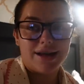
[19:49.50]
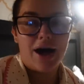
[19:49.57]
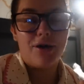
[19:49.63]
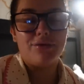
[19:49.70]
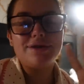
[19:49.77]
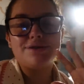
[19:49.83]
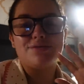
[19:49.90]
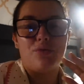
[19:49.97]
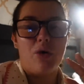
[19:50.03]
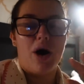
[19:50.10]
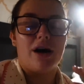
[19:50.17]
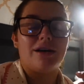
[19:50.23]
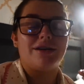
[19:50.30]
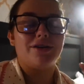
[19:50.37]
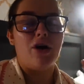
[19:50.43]
That was
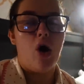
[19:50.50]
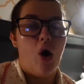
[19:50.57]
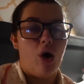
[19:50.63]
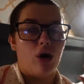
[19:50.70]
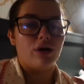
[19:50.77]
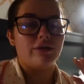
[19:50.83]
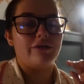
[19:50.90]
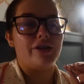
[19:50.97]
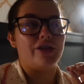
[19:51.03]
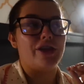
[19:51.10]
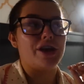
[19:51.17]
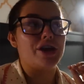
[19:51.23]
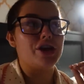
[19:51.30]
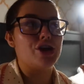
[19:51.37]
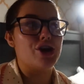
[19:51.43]
one of
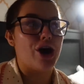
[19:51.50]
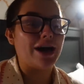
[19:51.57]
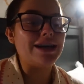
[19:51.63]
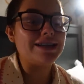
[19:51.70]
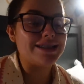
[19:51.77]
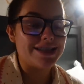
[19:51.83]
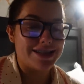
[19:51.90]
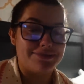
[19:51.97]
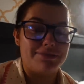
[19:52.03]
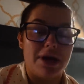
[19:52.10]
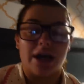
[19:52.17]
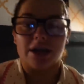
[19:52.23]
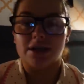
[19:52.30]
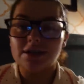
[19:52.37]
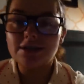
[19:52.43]
the nicest
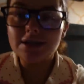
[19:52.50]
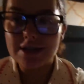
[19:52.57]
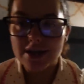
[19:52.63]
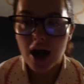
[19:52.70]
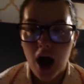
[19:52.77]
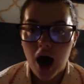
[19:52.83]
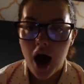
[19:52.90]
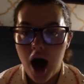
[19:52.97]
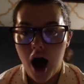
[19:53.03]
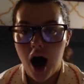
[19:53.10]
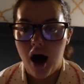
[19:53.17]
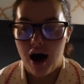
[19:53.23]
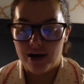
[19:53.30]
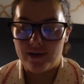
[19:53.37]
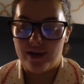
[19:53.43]
meals
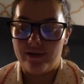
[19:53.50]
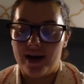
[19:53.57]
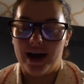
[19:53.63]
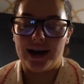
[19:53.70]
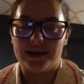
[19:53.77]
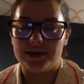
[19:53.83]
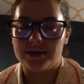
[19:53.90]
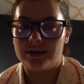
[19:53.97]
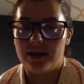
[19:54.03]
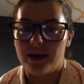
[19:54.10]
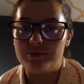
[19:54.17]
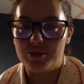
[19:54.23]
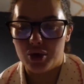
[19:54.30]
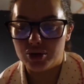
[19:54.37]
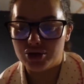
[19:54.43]
I've ever had.
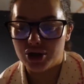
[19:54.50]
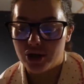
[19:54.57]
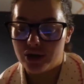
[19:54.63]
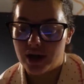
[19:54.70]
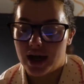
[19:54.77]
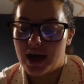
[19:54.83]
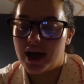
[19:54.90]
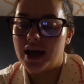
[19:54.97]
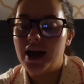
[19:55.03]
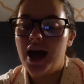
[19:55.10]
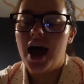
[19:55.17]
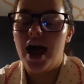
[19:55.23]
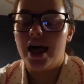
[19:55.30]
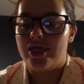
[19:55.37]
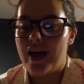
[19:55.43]
I'm not joking.
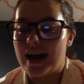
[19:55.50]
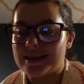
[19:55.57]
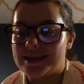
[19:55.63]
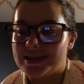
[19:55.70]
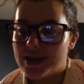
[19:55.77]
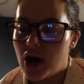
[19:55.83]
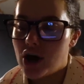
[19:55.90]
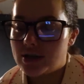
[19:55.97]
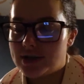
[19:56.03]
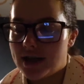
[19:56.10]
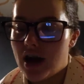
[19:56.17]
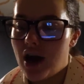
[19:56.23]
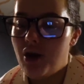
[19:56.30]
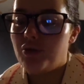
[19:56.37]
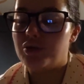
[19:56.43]
That
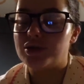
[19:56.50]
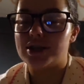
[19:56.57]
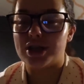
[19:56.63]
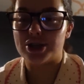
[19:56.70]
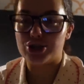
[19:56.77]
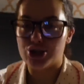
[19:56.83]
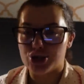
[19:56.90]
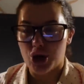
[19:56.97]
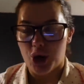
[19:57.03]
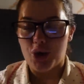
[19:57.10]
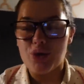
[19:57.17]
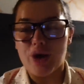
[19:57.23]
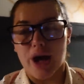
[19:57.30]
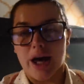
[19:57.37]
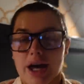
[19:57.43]
starter was
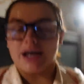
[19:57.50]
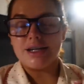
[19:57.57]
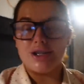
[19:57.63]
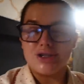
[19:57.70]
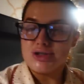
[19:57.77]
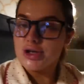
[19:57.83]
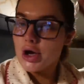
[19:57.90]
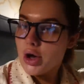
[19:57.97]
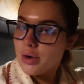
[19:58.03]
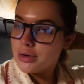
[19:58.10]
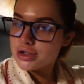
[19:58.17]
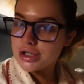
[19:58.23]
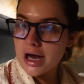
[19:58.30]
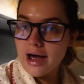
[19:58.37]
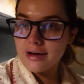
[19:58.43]
so good. So
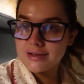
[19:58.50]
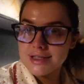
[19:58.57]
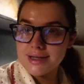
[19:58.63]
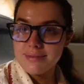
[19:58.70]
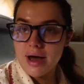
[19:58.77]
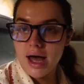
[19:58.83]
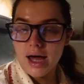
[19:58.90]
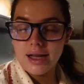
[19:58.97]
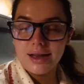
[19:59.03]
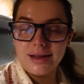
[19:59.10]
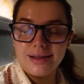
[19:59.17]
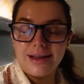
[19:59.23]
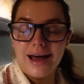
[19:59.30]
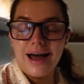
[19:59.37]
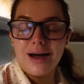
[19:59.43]
shout out to the man
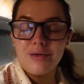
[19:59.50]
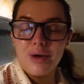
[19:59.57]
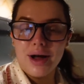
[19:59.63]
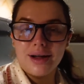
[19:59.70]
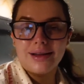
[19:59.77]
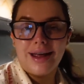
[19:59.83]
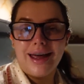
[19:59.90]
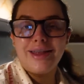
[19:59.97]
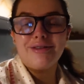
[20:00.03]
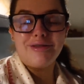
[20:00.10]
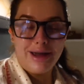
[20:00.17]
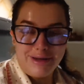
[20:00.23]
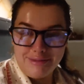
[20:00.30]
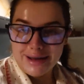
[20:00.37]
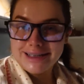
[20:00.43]
that worked there that
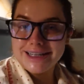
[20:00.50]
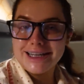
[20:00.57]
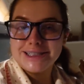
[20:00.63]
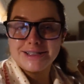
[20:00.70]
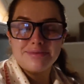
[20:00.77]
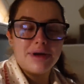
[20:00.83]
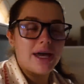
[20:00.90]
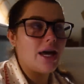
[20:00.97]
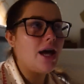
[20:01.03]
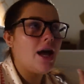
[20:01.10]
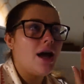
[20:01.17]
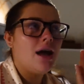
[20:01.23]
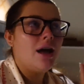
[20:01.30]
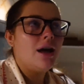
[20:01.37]
recommended it to me